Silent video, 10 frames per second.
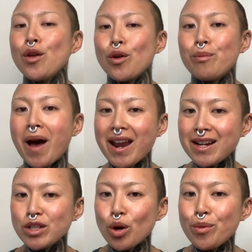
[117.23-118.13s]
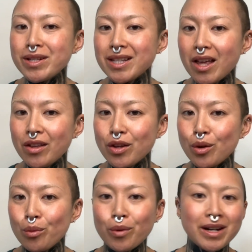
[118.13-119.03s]
Your body is always telling
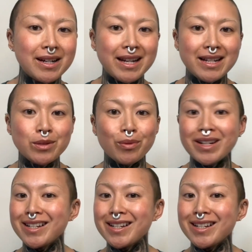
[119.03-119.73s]
you what it needs, what it